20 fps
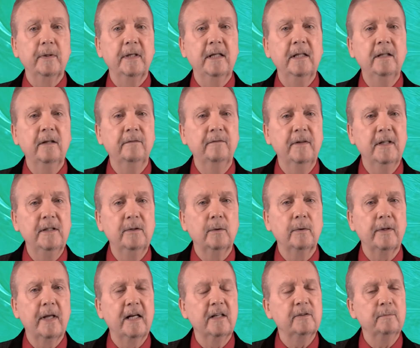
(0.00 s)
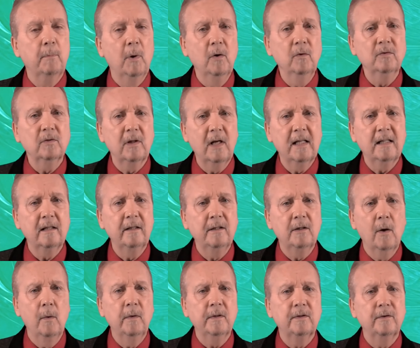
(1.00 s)
an individual that is most likely
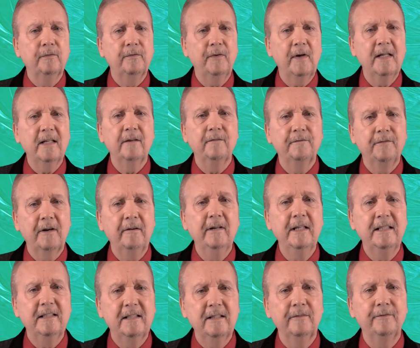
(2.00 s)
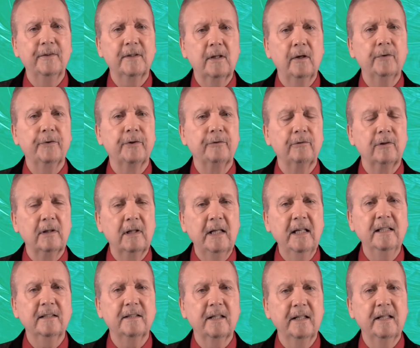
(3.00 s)
going to find it very difficult to
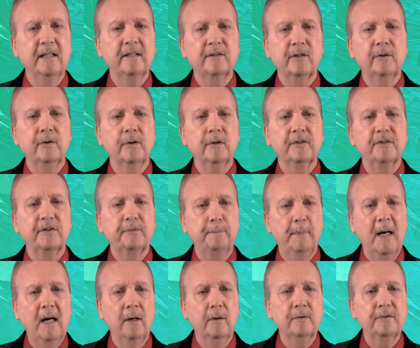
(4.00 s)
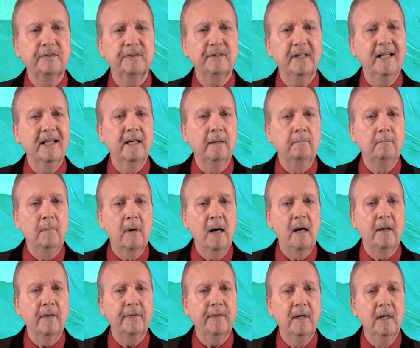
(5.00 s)
relate to his or her spouse in a
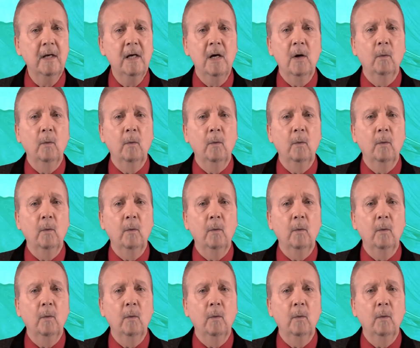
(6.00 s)
month